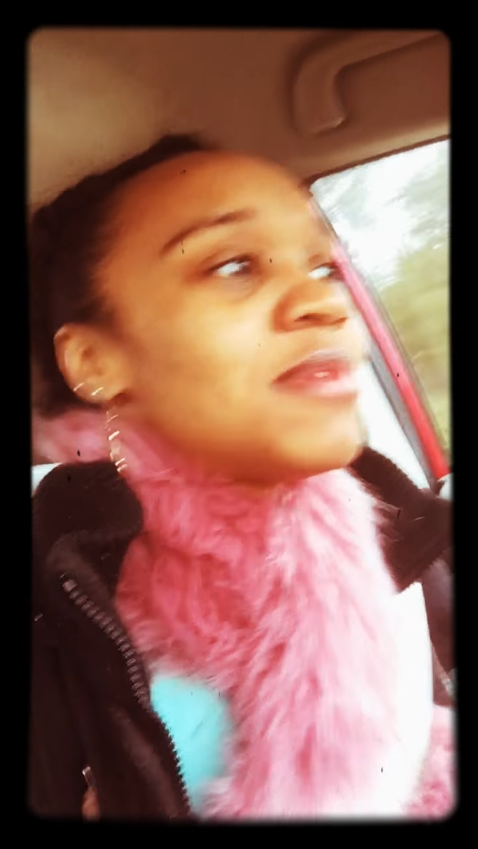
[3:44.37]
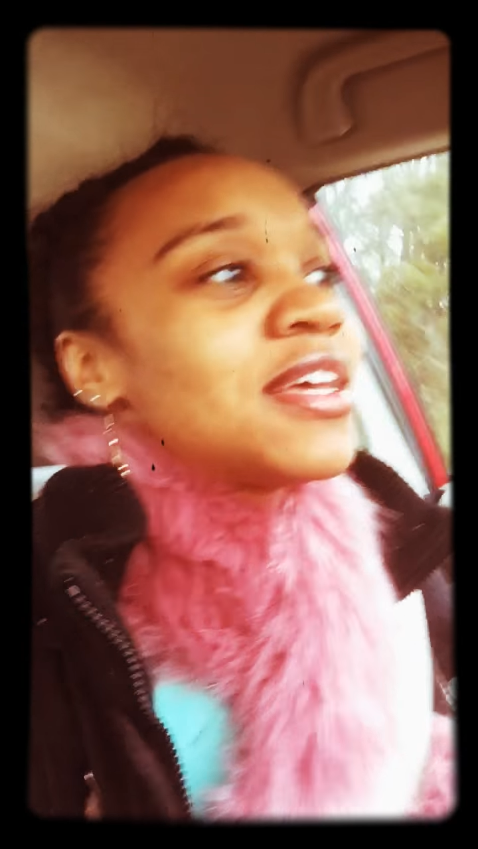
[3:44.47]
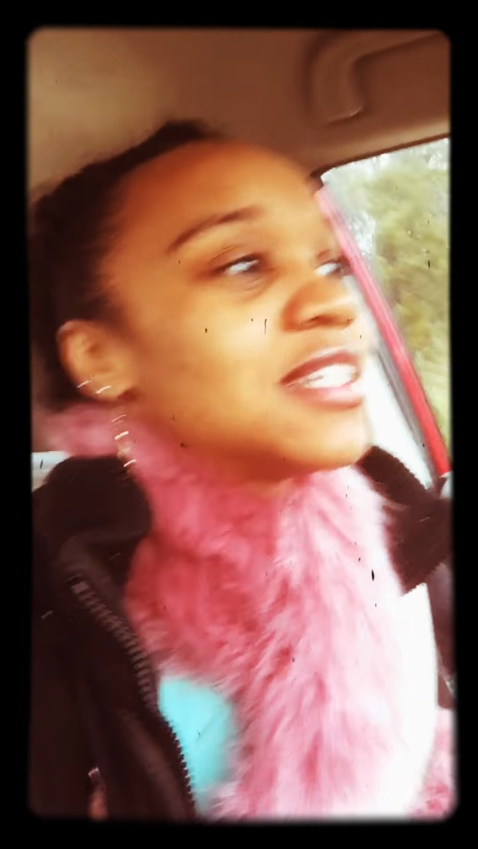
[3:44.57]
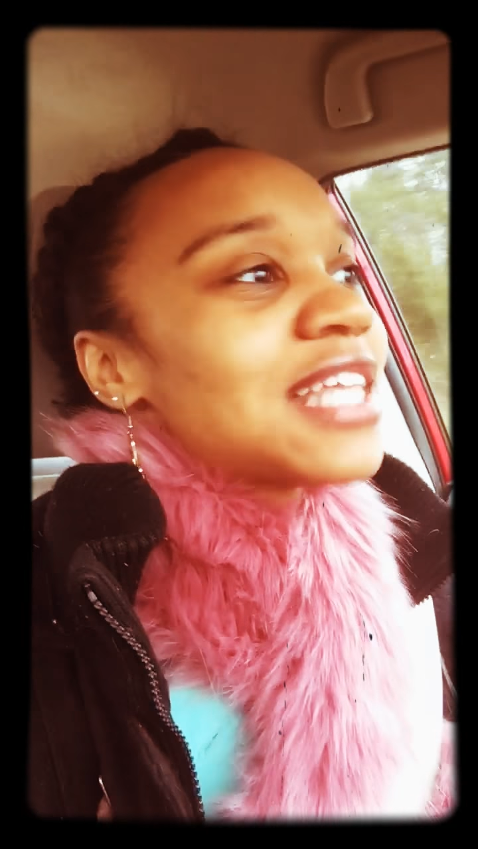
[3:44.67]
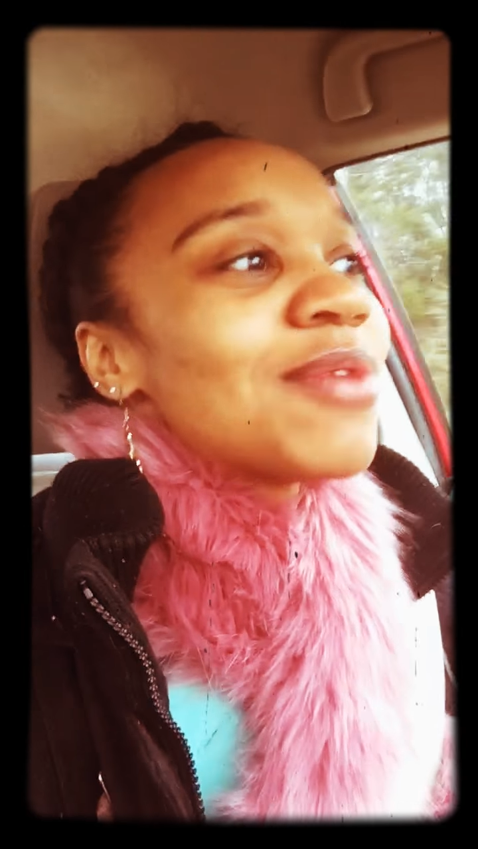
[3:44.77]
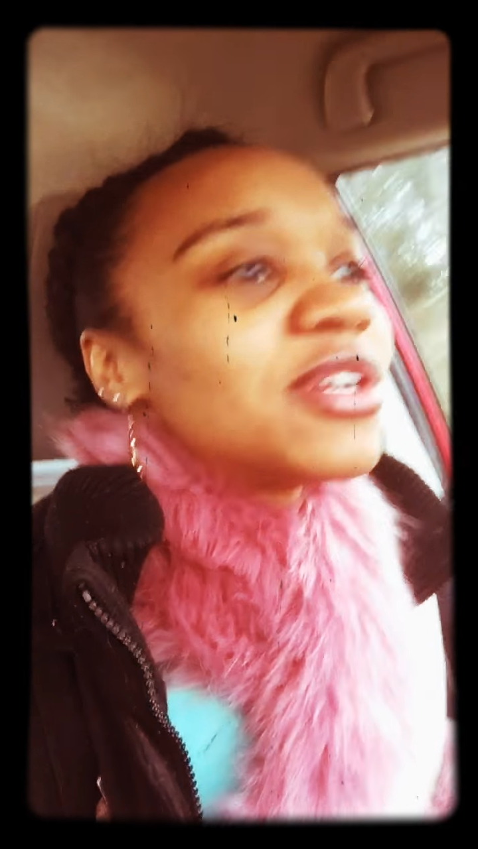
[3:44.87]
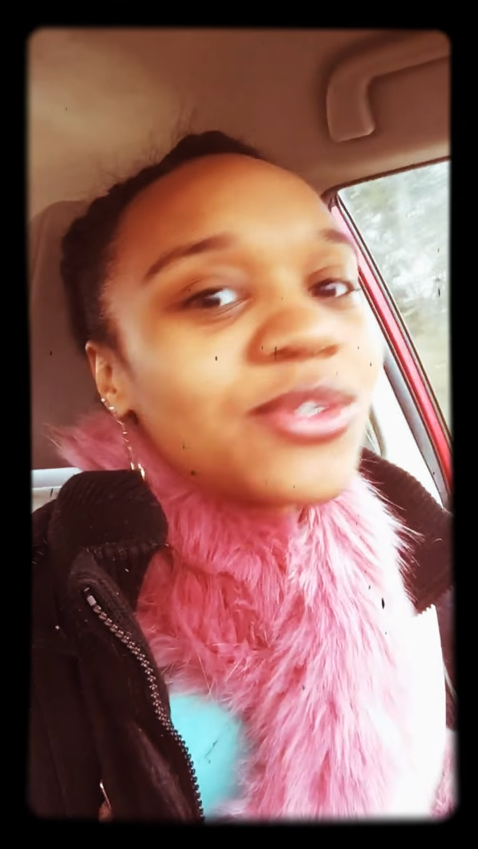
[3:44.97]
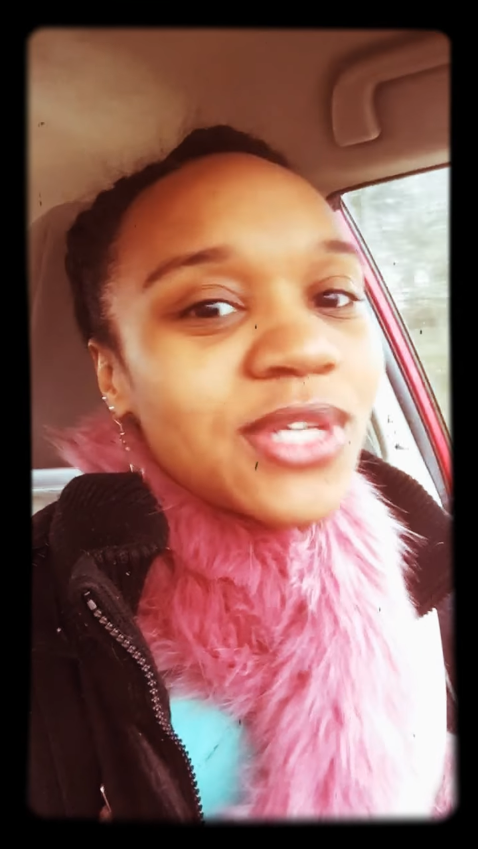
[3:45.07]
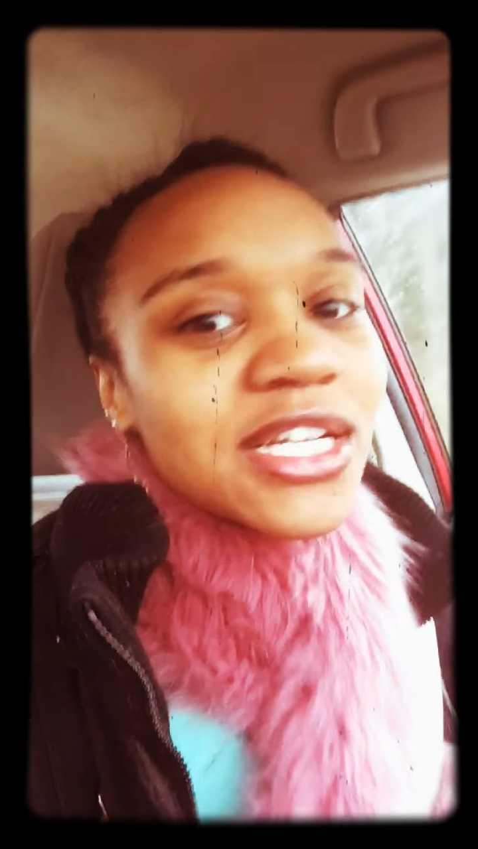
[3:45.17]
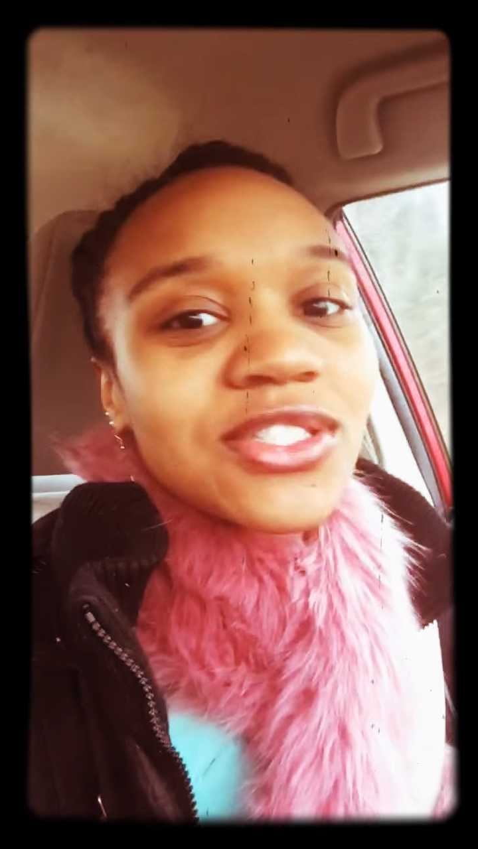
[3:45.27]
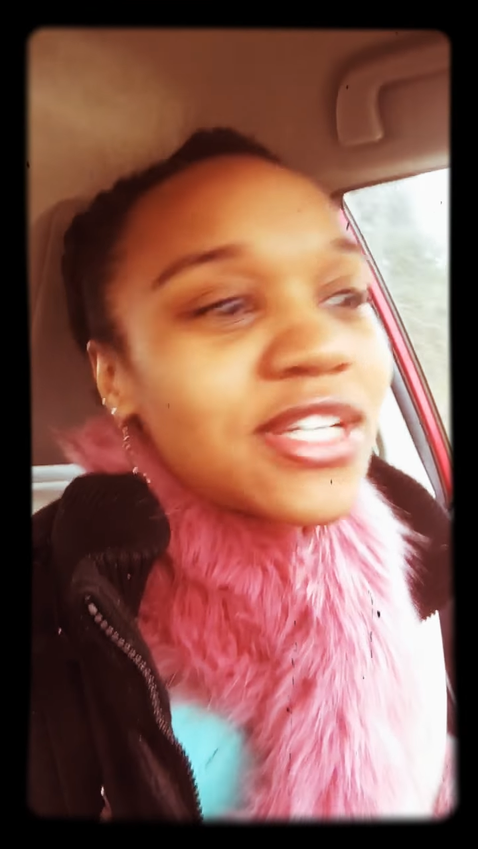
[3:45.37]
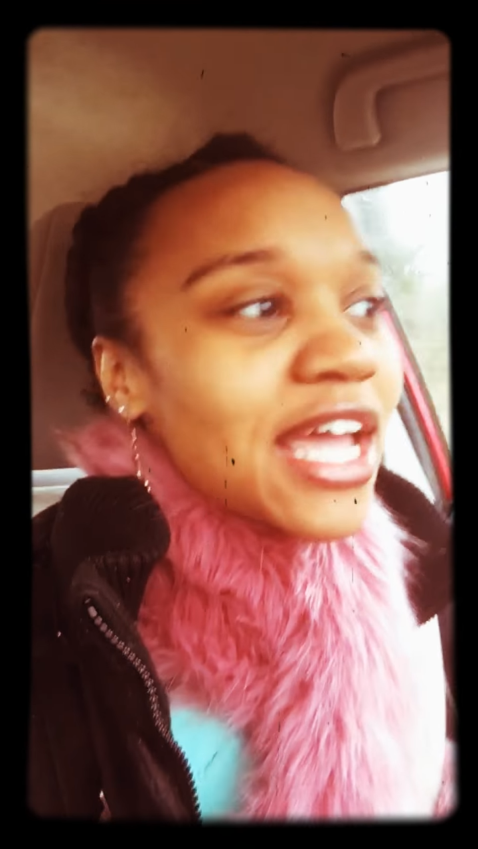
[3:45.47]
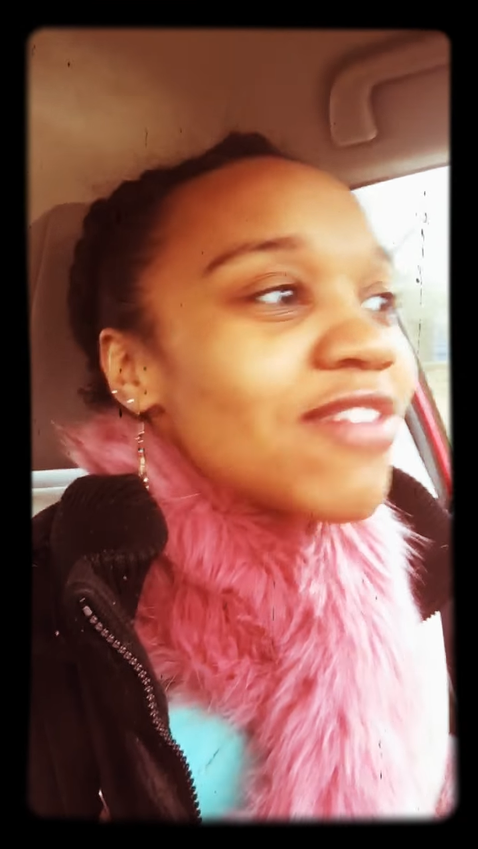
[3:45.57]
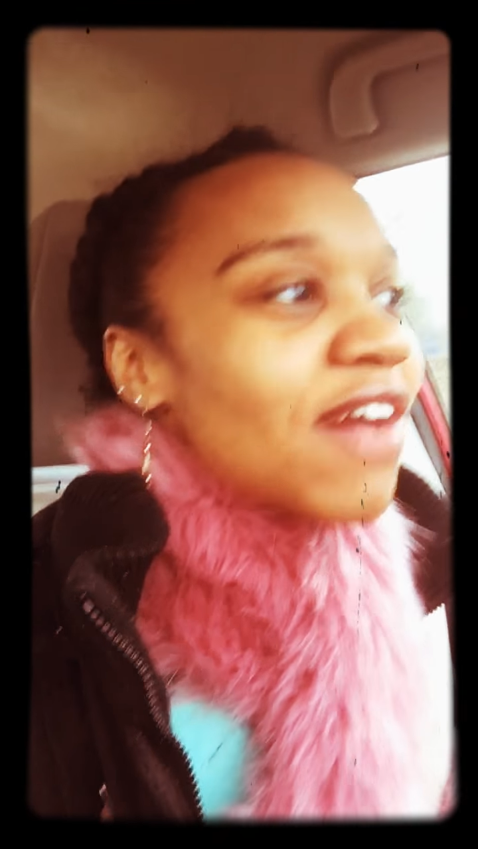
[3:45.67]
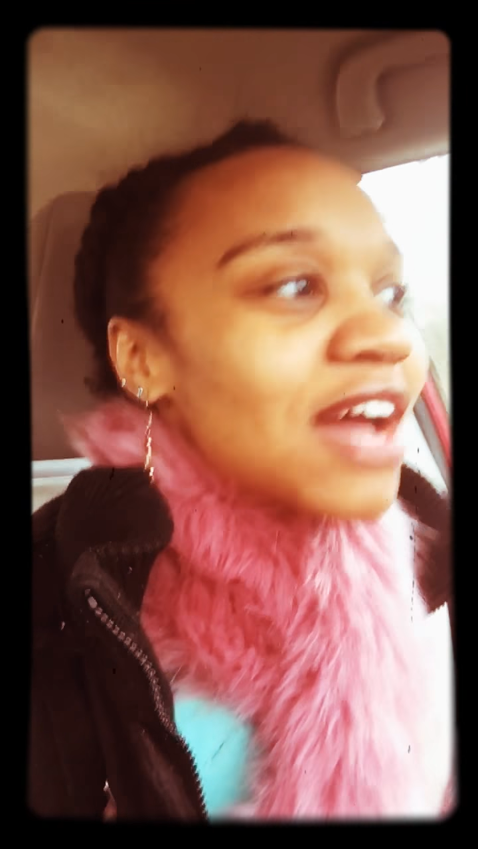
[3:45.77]
because they were due
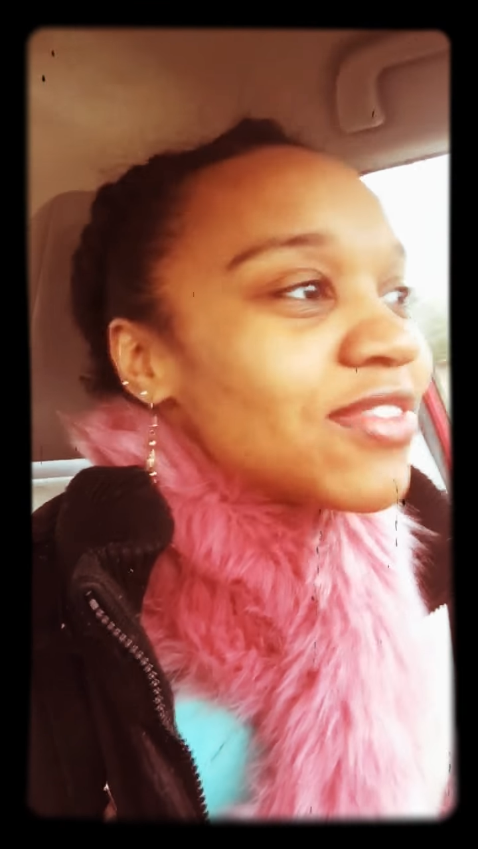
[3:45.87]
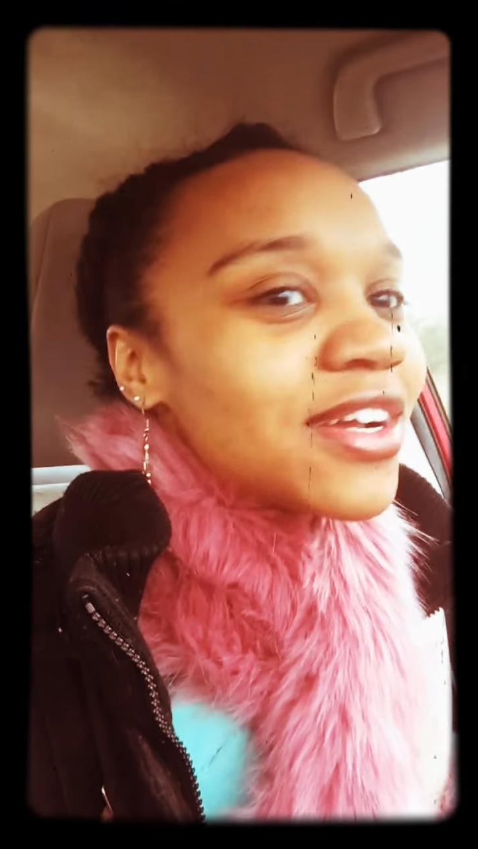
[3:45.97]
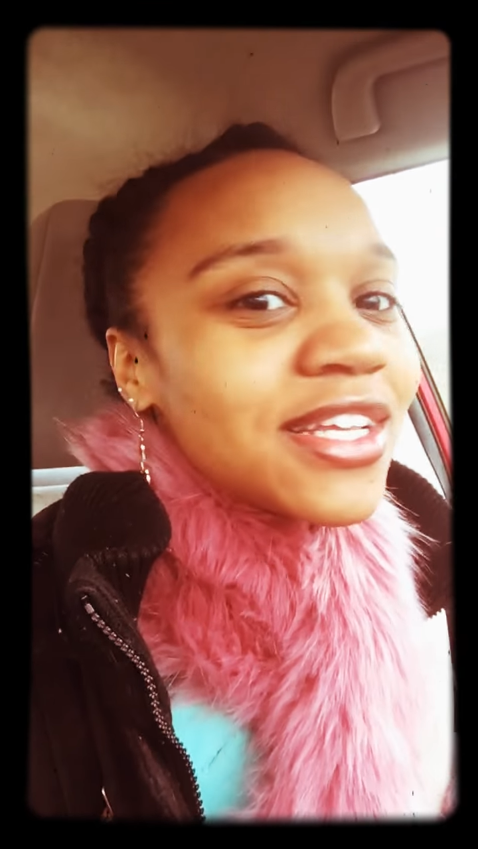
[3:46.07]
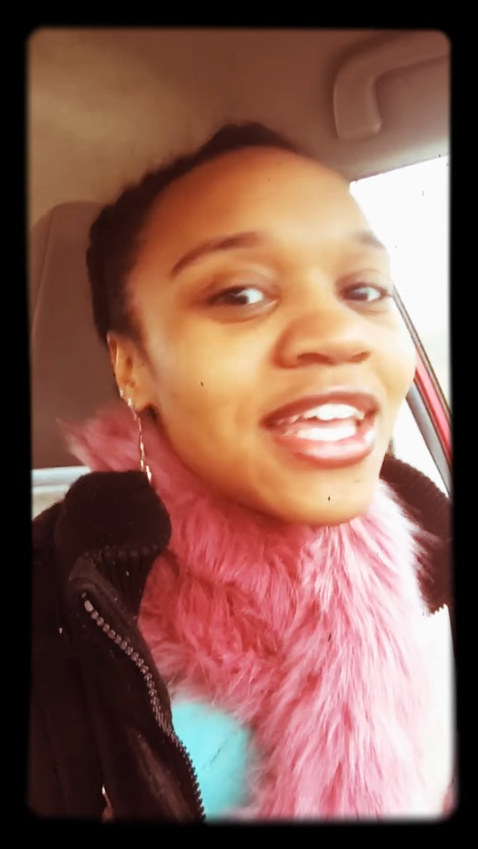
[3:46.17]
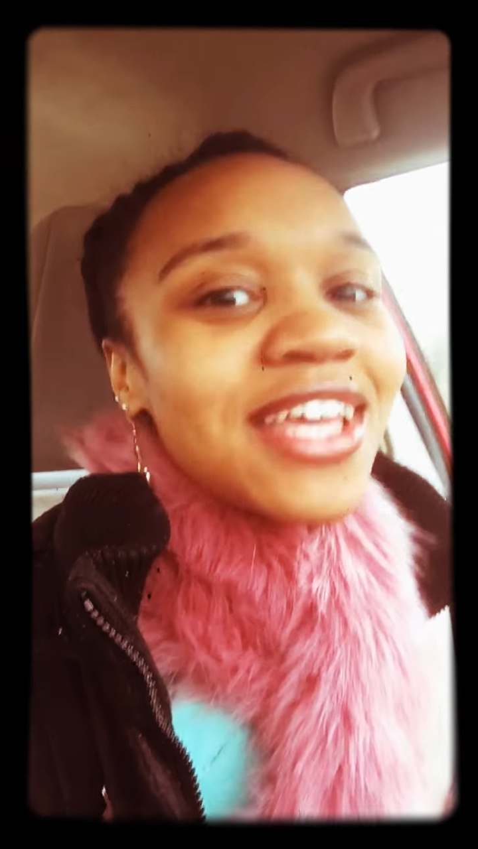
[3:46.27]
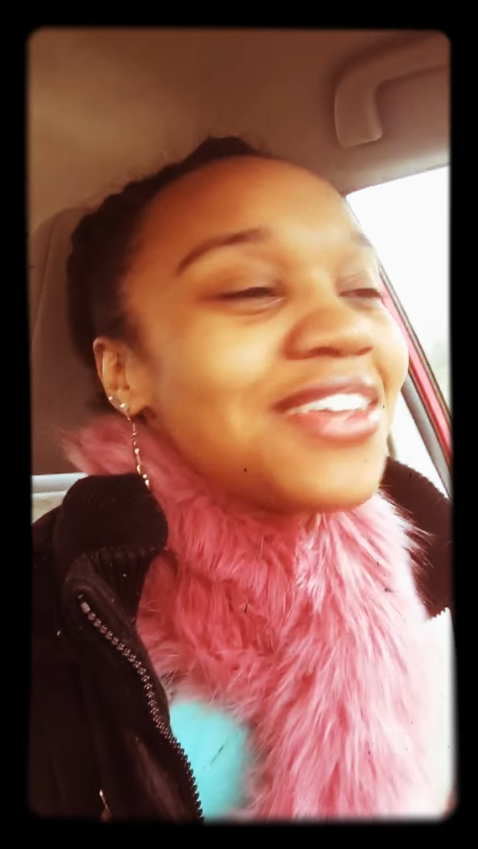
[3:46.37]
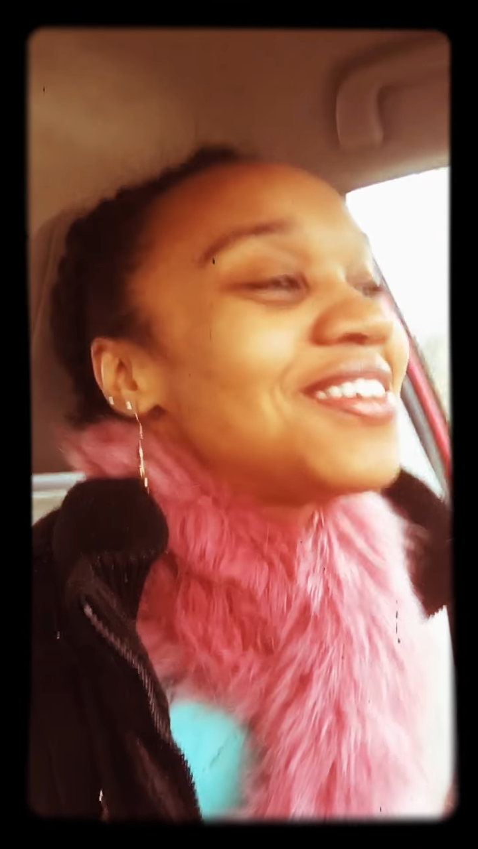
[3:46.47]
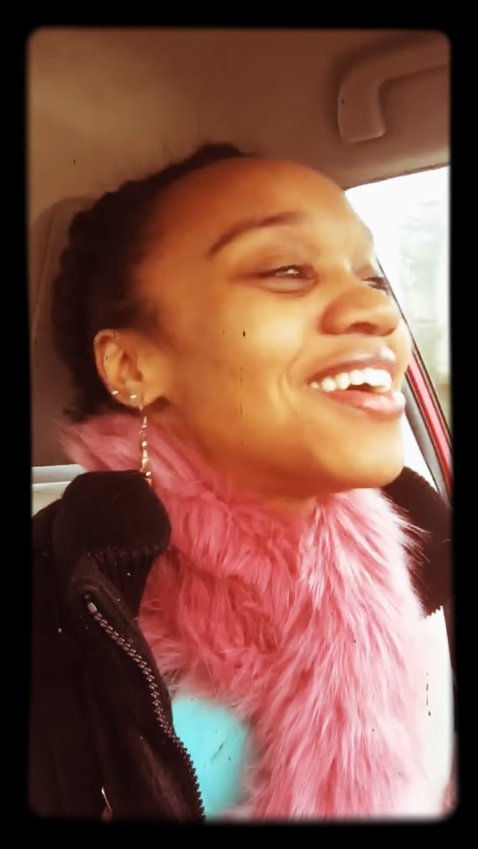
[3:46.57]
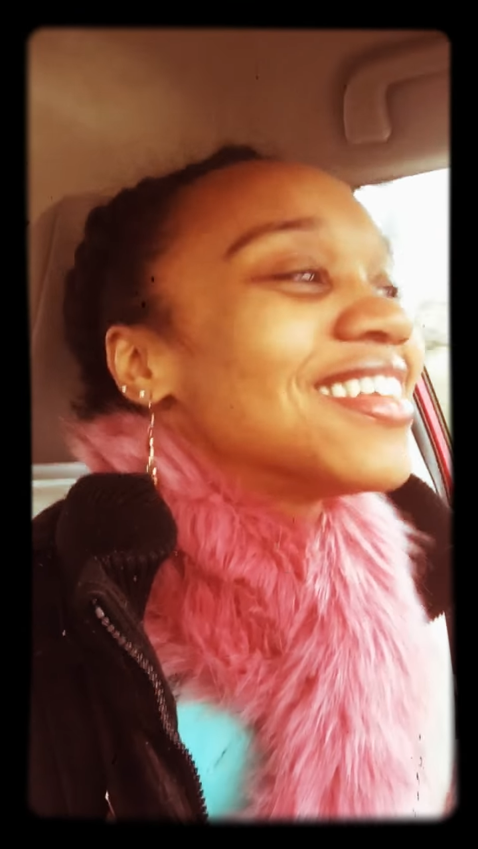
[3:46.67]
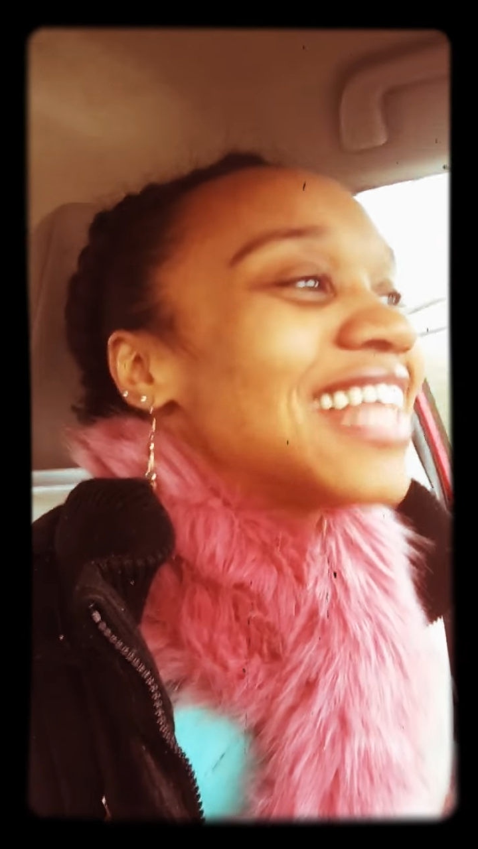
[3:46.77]
yesterday at 5.30 you know